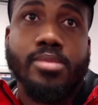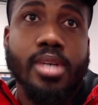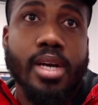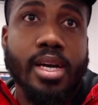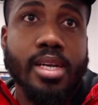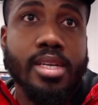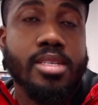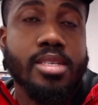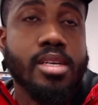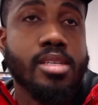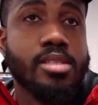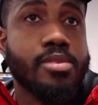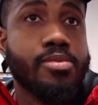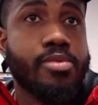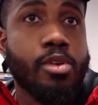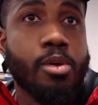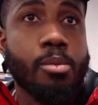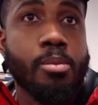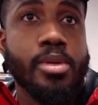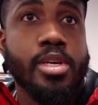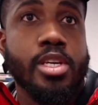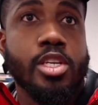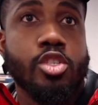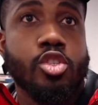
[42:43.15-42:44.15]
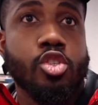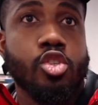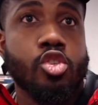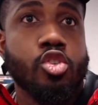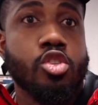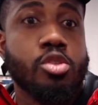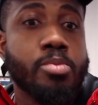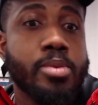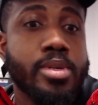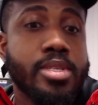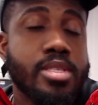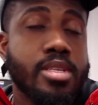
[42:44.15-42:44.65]
I just had to formally
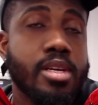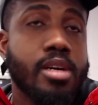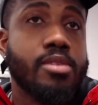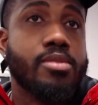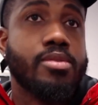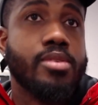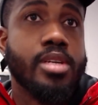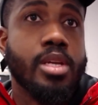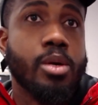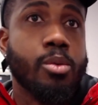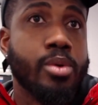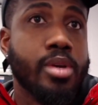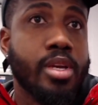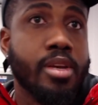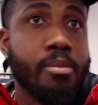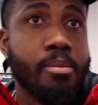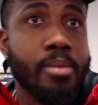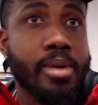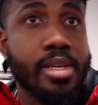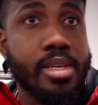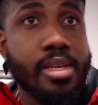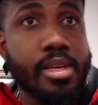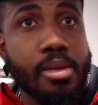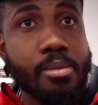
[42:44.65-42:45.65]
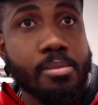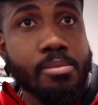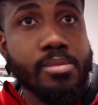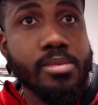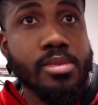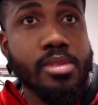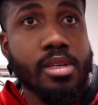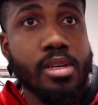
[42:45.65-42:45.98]
introduce myself, and I will give my name.